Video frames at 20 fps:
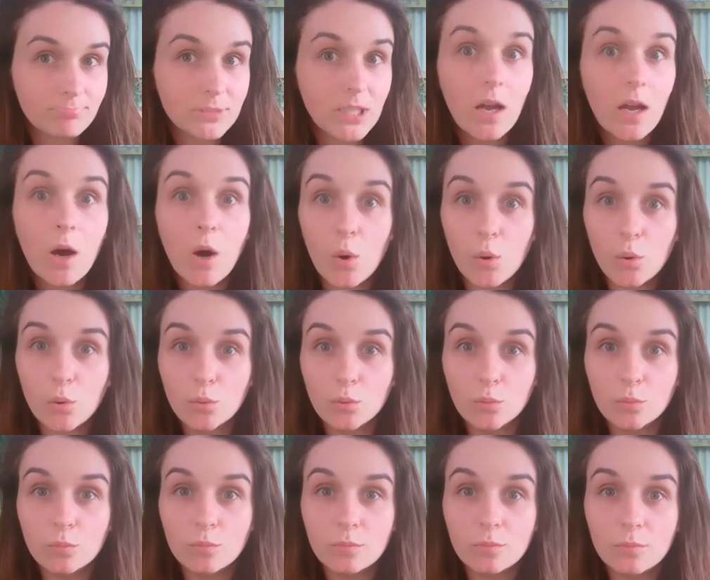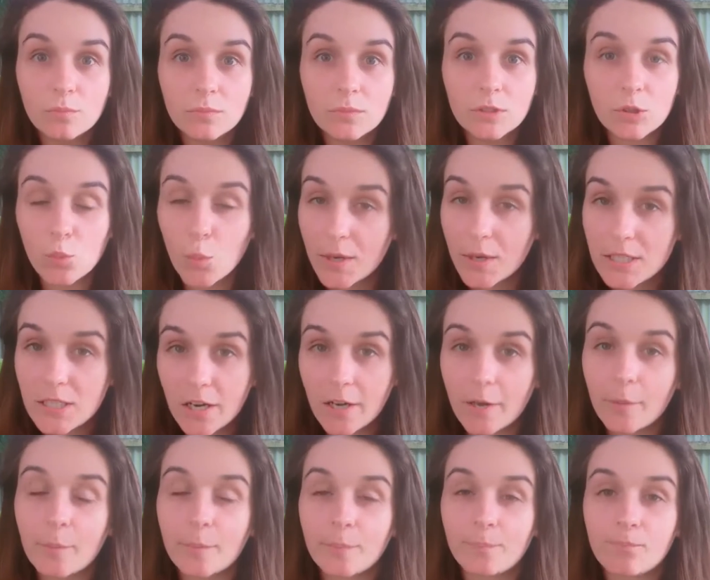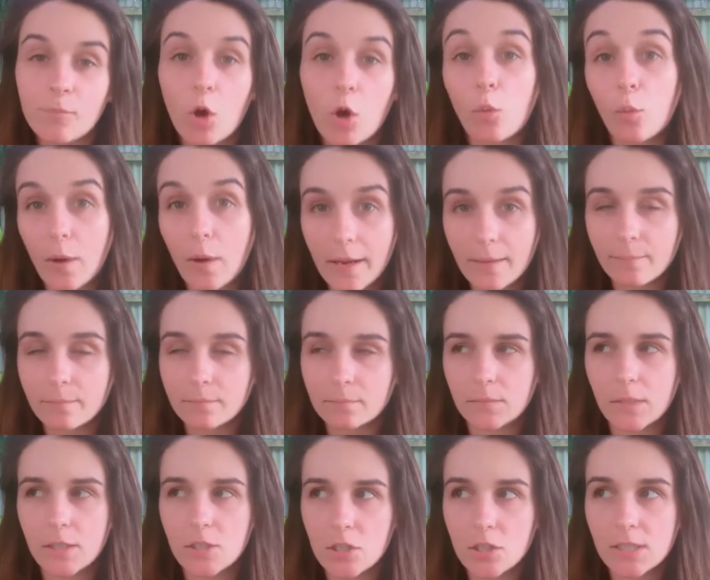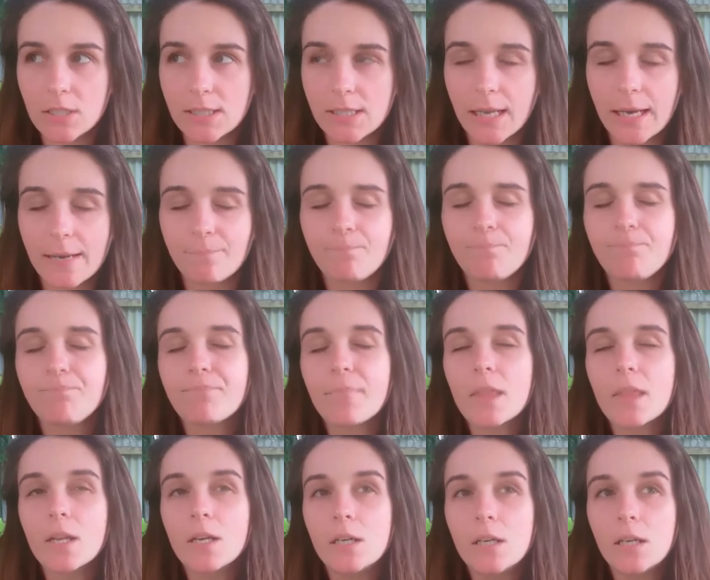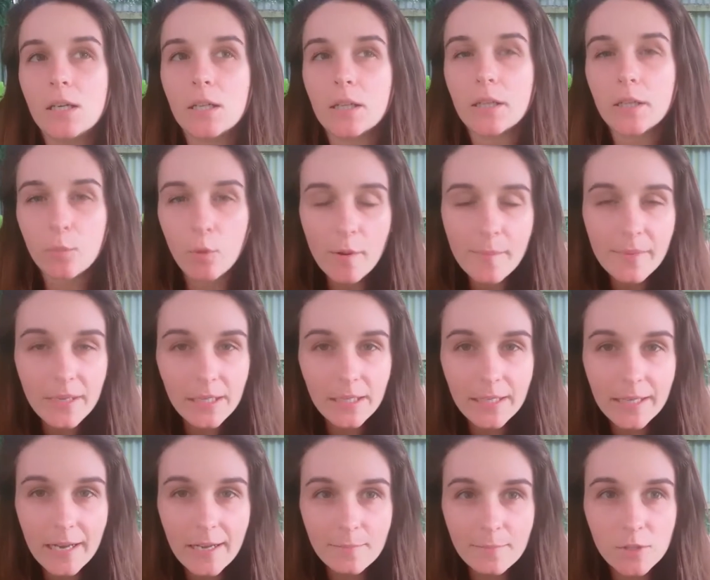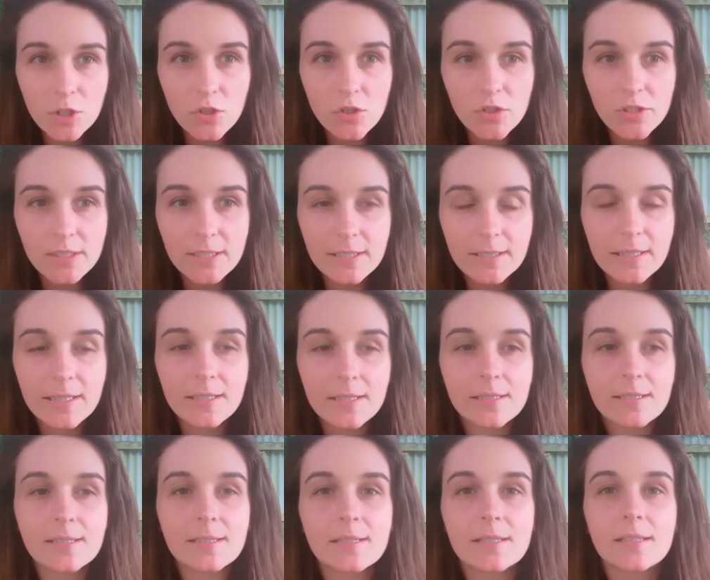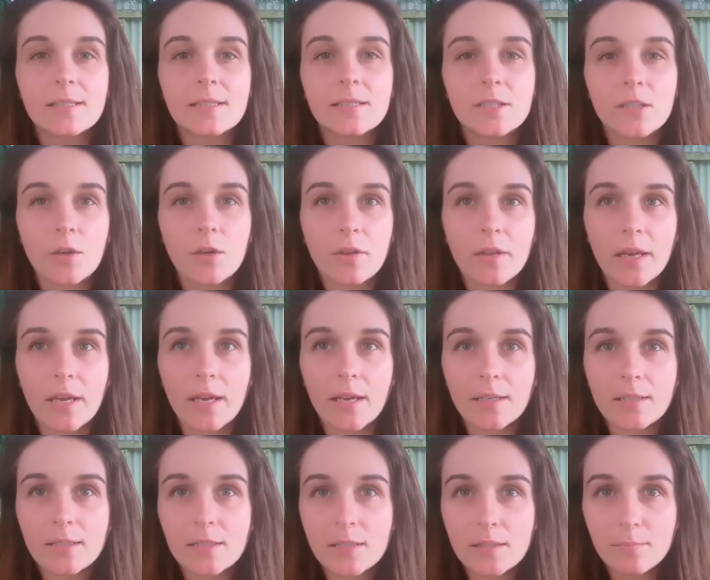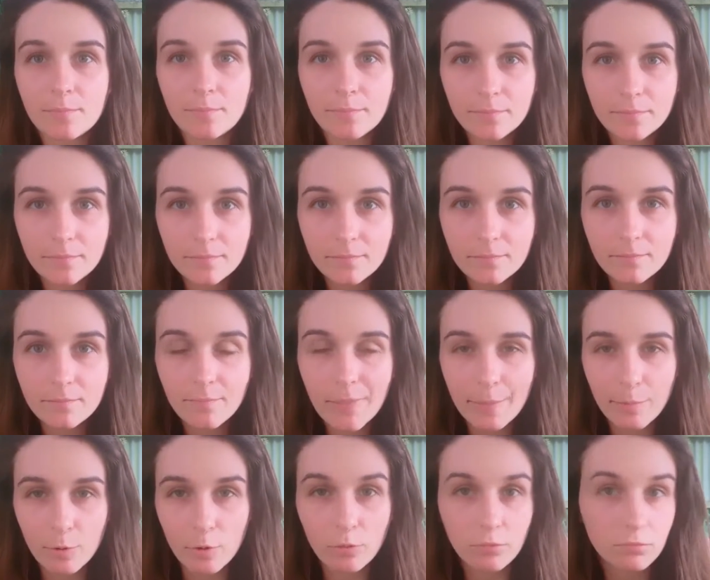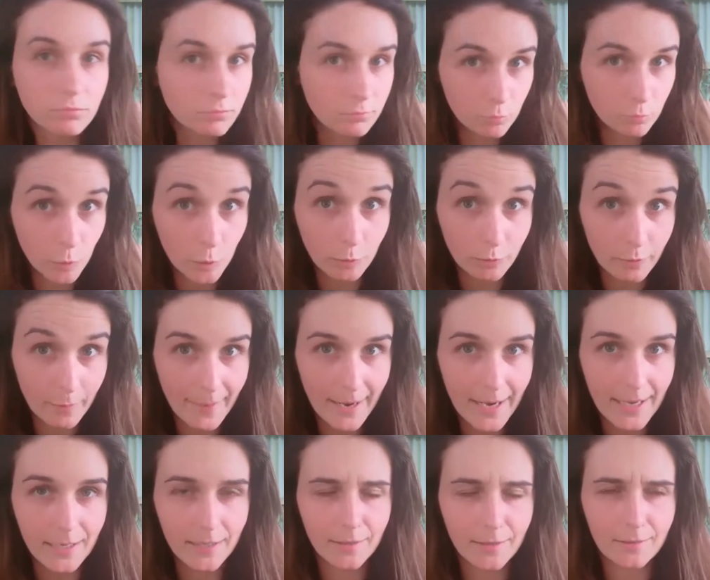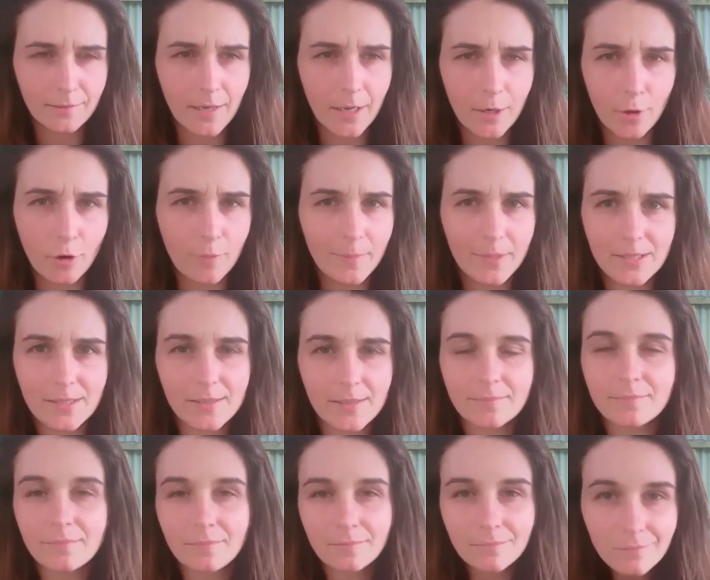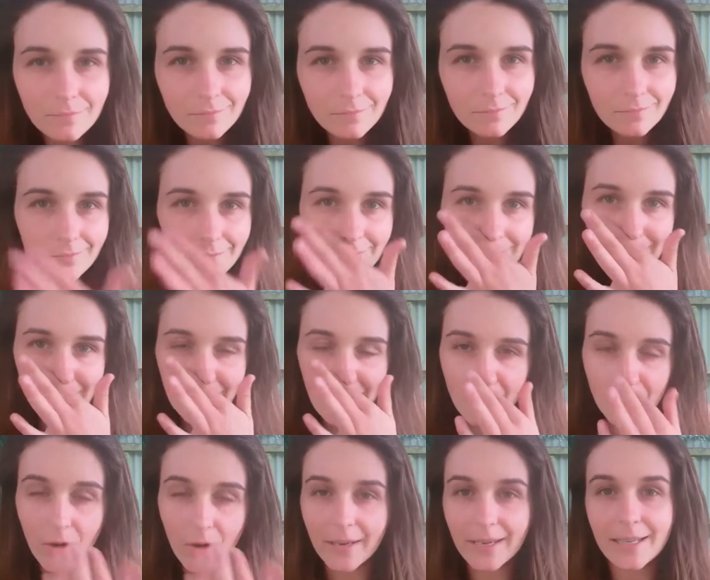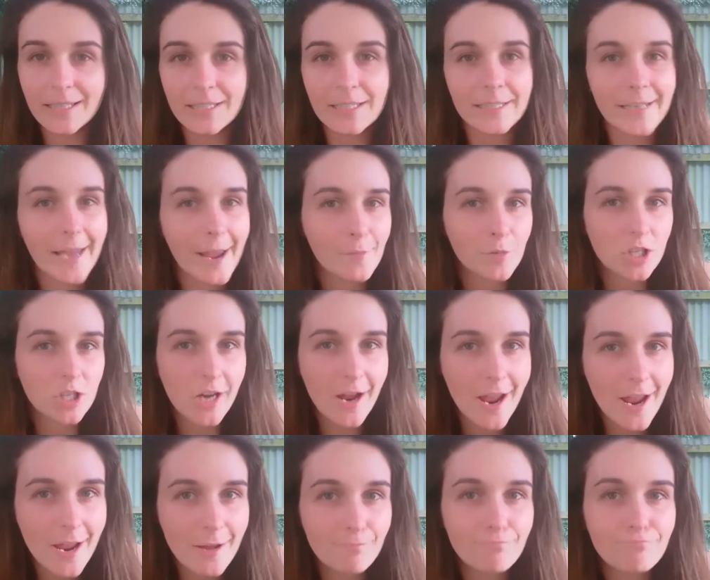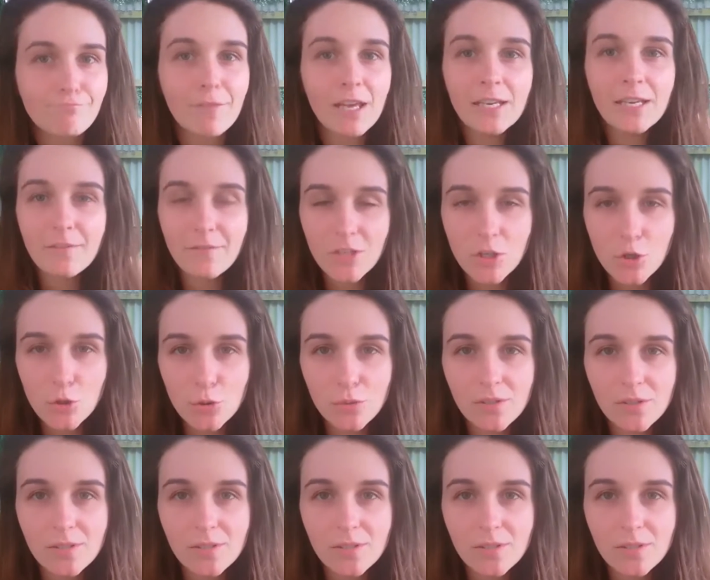So one time, and I should disclaim, there won't be any names used in this so that people will remain anonymous. I'm not here to name and shame individuals